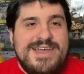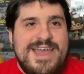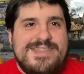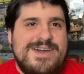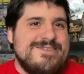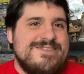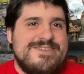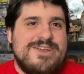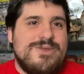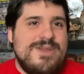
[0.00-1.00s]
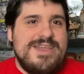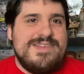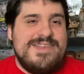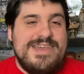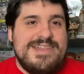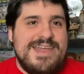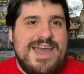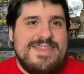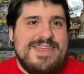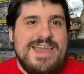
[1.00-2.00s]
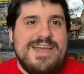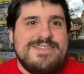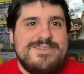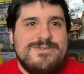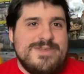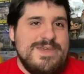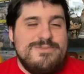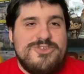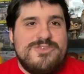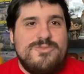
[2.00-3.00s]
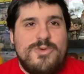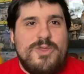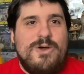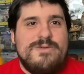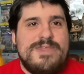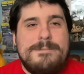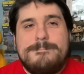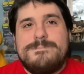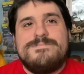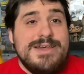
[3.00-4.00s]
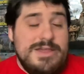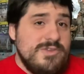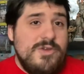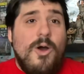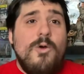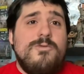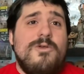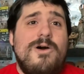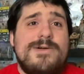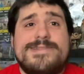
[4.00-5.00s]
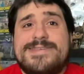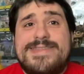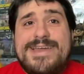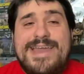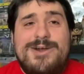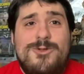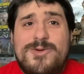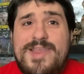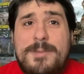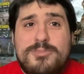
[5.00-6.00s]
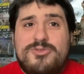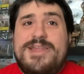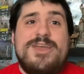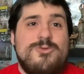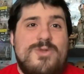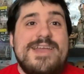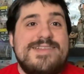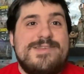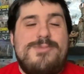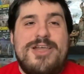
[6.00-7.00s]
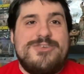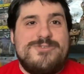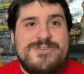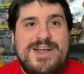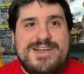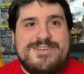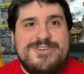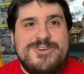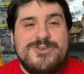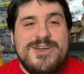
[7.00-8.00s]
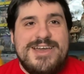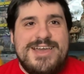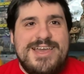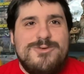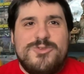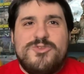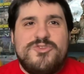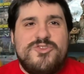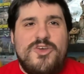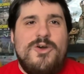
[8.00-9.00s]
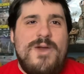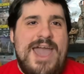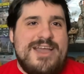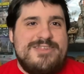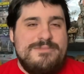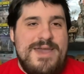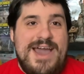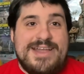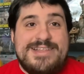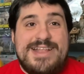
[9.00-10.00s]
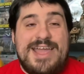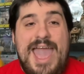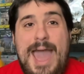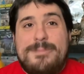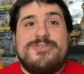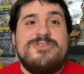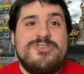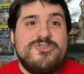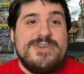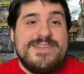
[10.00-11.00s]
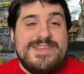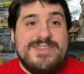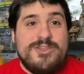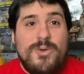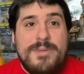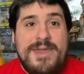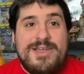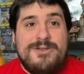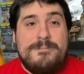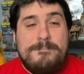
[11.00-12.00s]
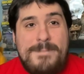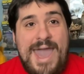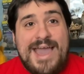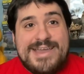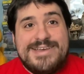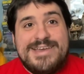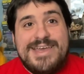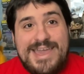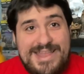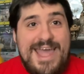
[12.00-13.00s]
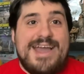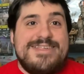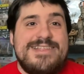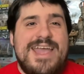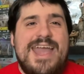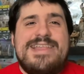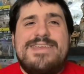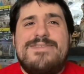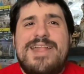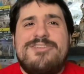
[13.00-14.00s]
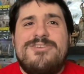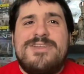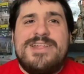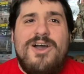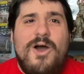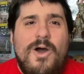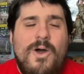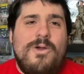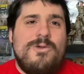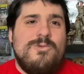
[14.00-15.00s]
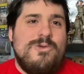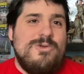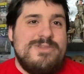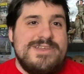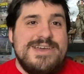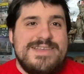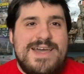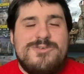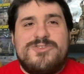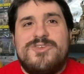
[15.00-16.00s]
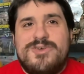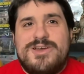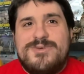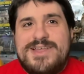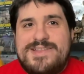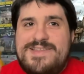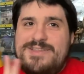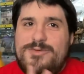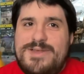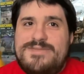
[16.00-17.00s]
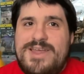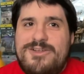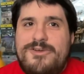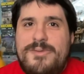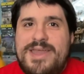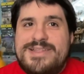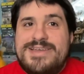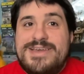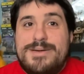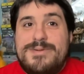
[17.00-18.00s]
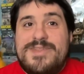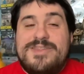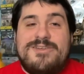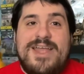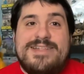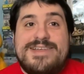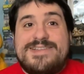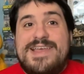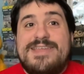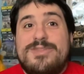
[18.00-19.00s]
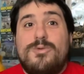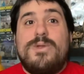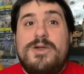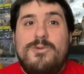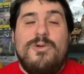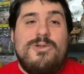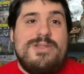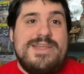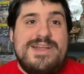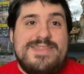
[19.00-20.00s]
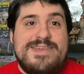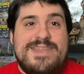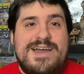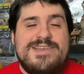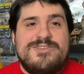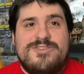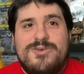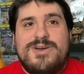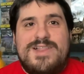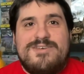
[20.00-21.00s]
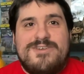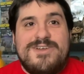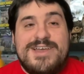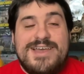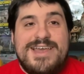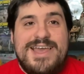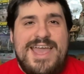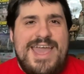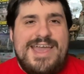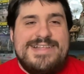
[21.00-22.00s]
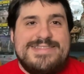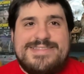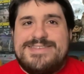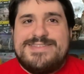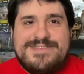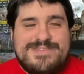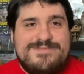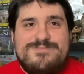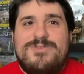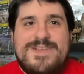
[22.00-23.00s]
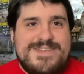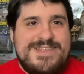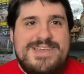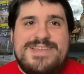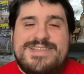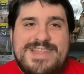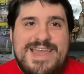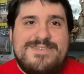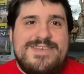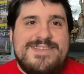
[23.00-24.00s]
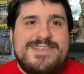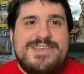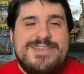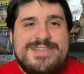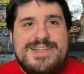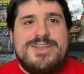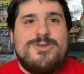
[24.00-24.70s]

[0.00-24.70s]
And that was just a great scene at the end with him just with all of them. So overall, The Giggle was a pretty great special for Doctor Who. It was so action-packed, and I absolutely enjoyed seeing the Toymaker back in action and even entering our world. That was so good. We get to see a little bit of their domain, but then their antics in the real world, and I think that is so clever. And just Russell T. Davies, you did a